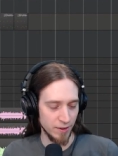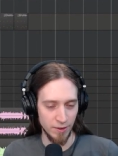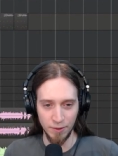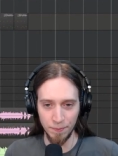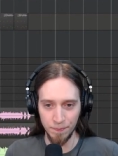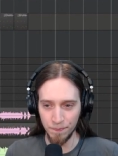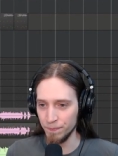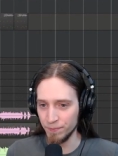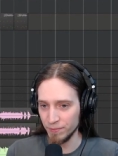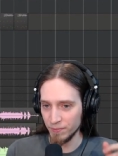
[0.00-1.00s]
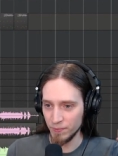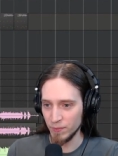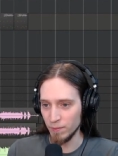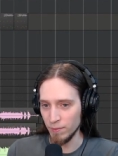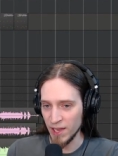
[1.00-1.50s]
um,
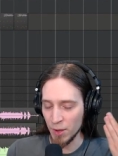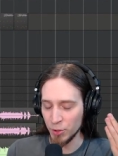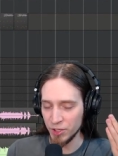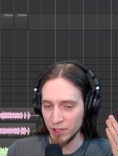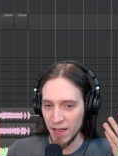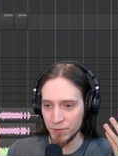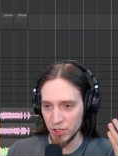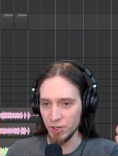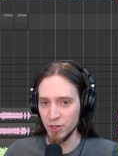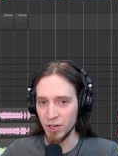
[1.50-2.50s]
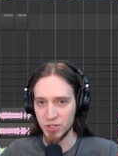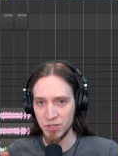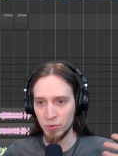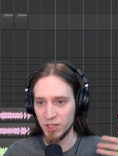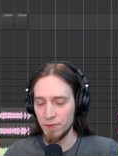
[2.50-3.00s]
louder in the left ear. They are
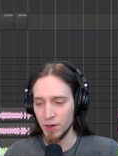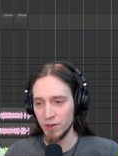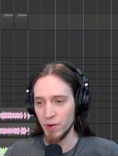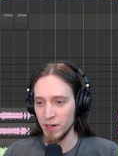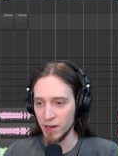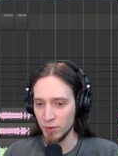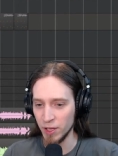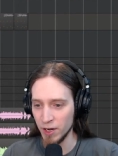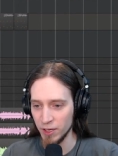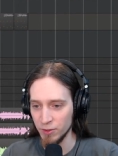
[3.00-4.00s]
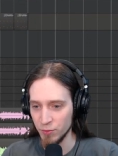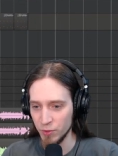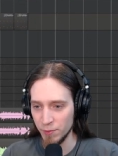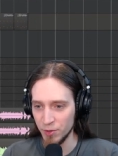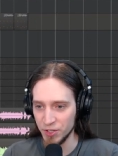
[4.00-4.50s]
so different right now that I don't
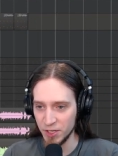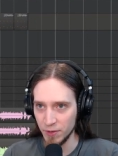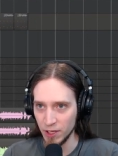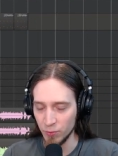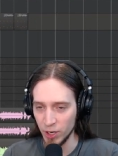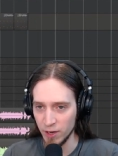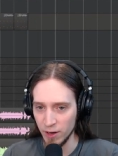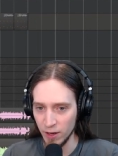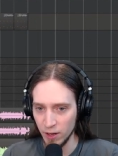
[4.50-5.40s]
really perceive it that way.